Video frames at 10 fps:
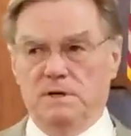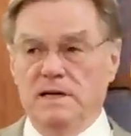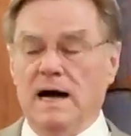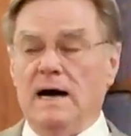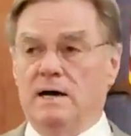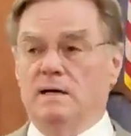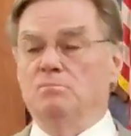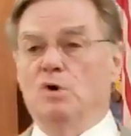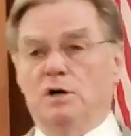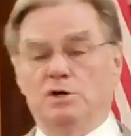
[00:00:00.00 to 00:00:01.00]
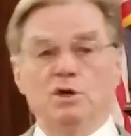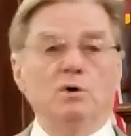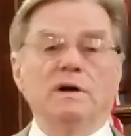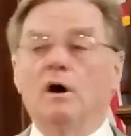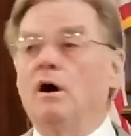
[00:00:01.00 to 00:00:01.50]
God brought
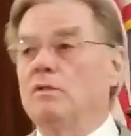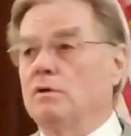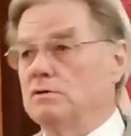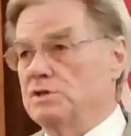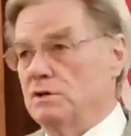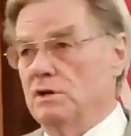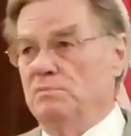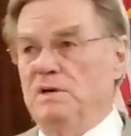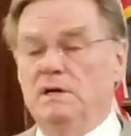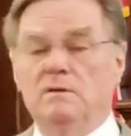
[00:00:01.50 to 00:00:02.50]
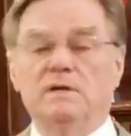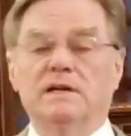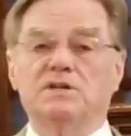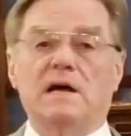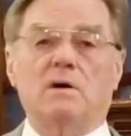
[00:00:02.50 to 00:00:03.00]
you and all those that are going to be here the
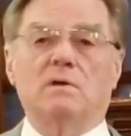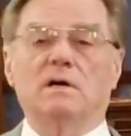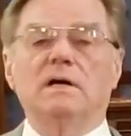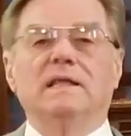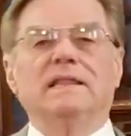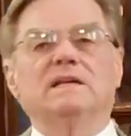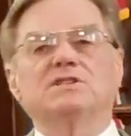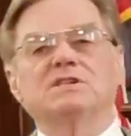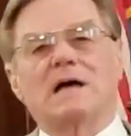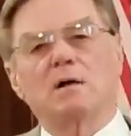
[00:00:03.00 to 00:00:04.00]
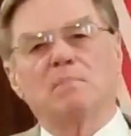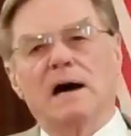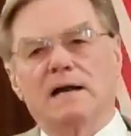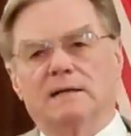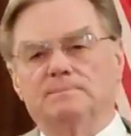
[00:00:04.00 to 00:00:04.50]
next hour. This is our
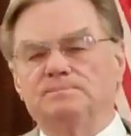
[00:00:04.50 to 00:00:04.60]
body.